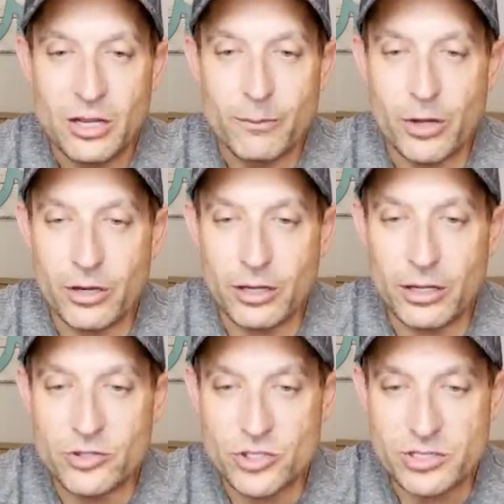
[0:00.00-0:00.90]
but
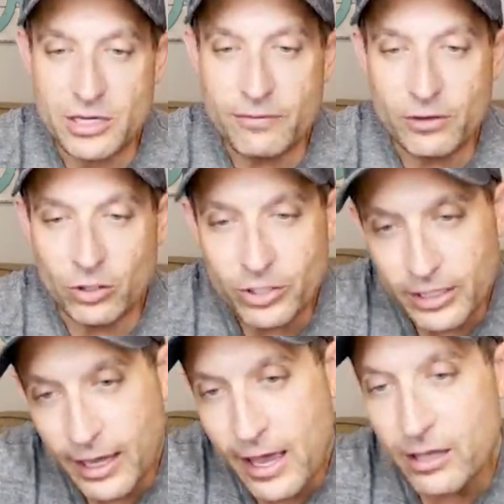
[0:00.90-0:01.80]
it's just, even
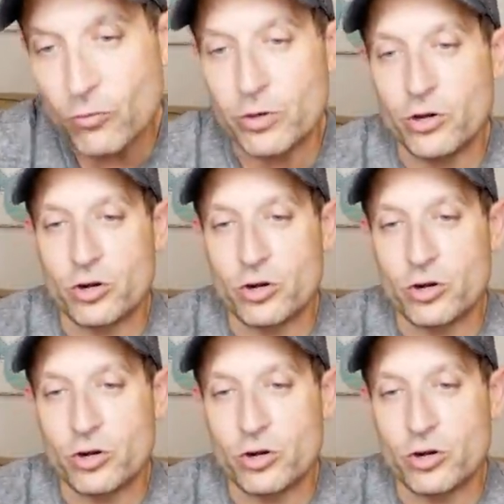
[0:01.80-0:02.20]
looking at it, when you're